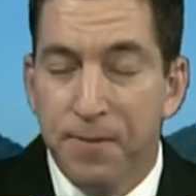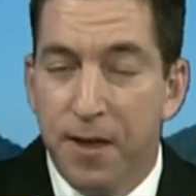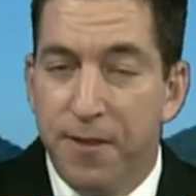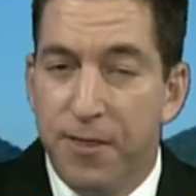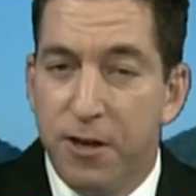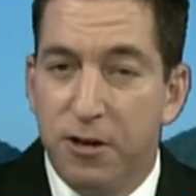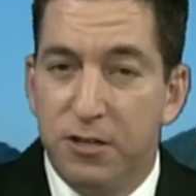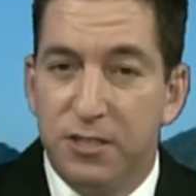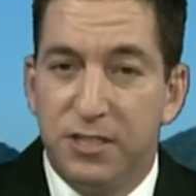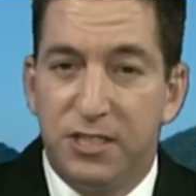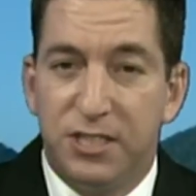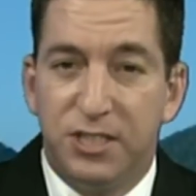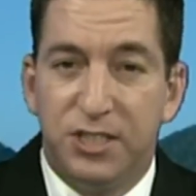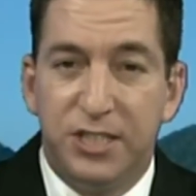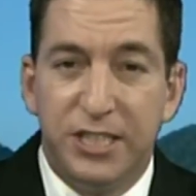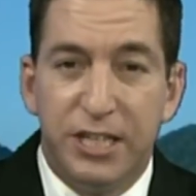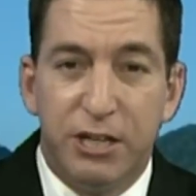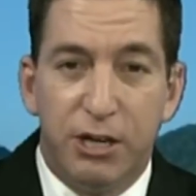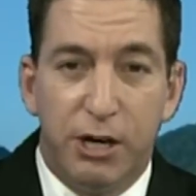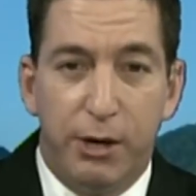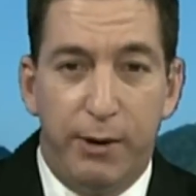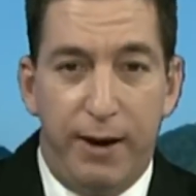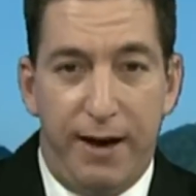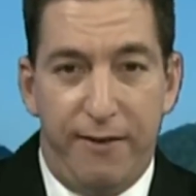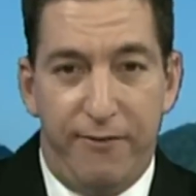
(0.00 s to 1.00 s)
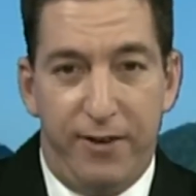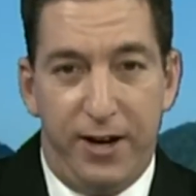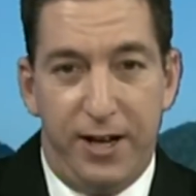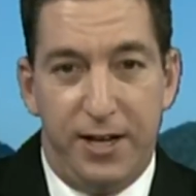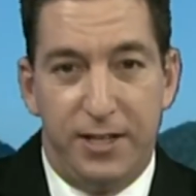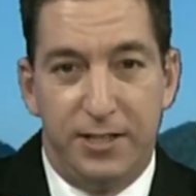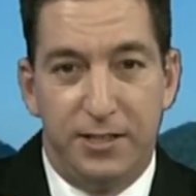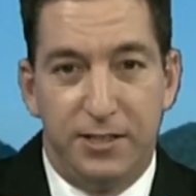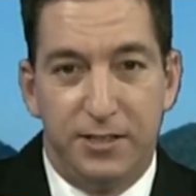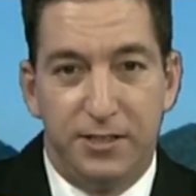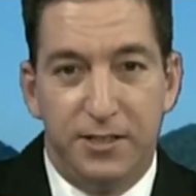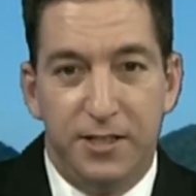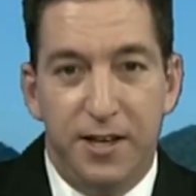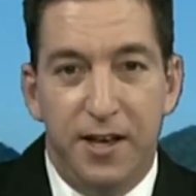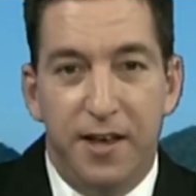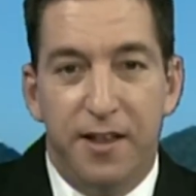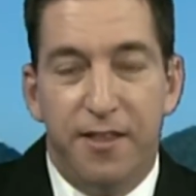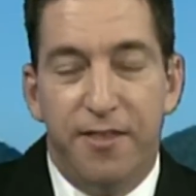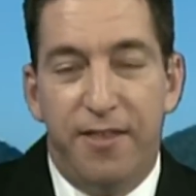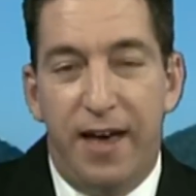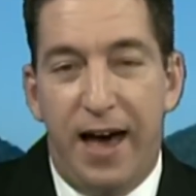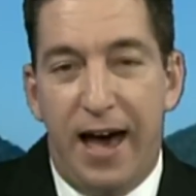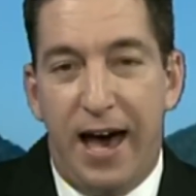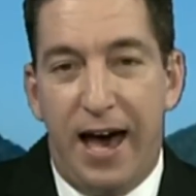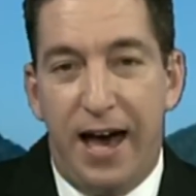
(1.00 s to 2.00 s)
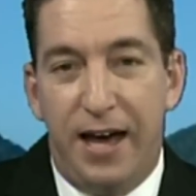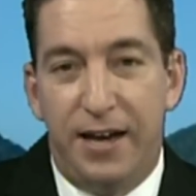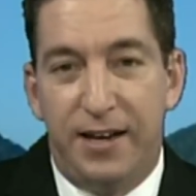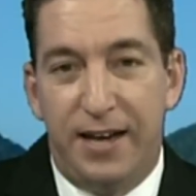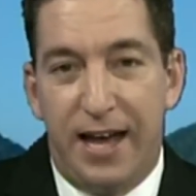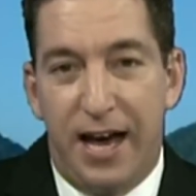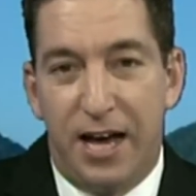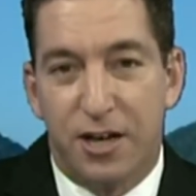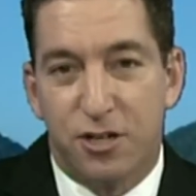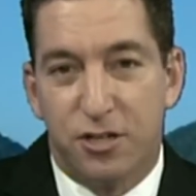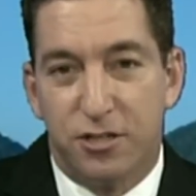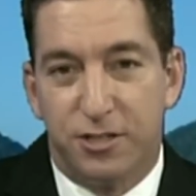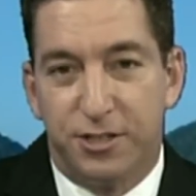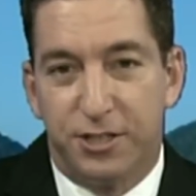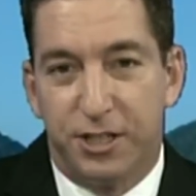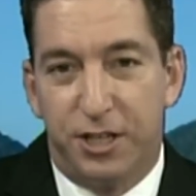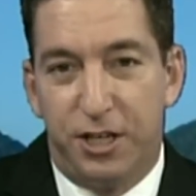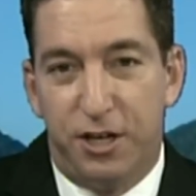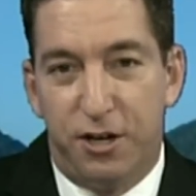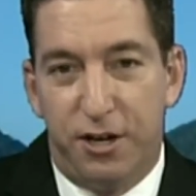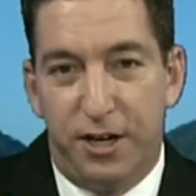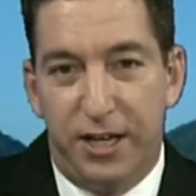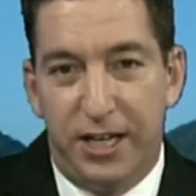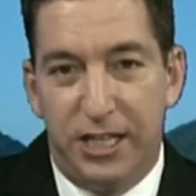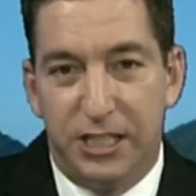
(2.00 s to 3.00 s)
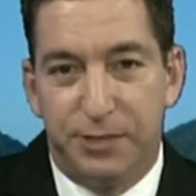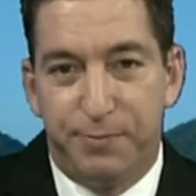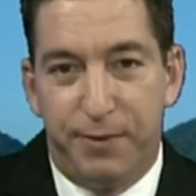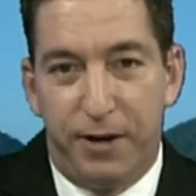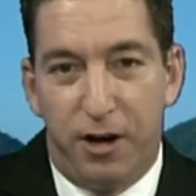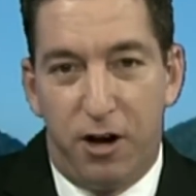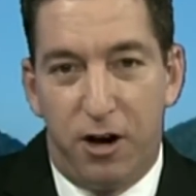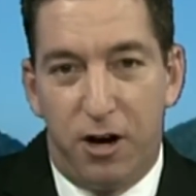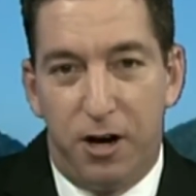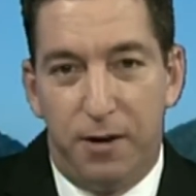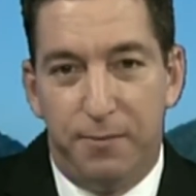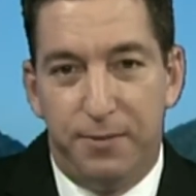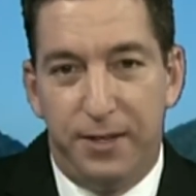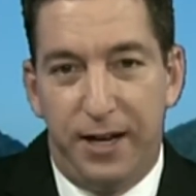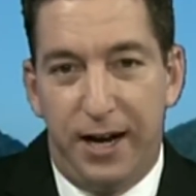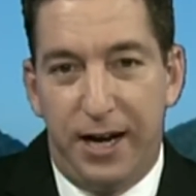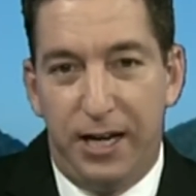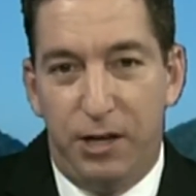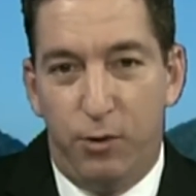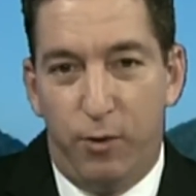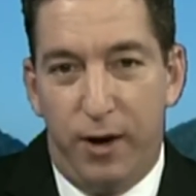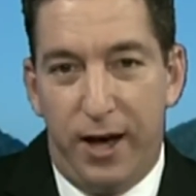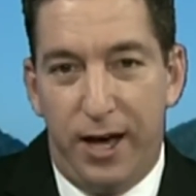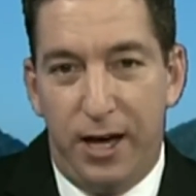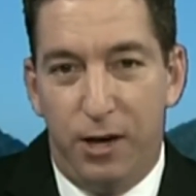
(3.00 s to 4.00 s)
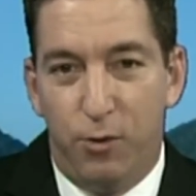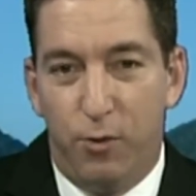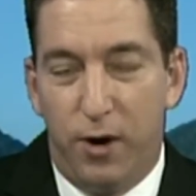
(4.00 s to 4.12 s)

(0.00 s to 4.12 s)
There's zero evidence that national security has been harmed in any way.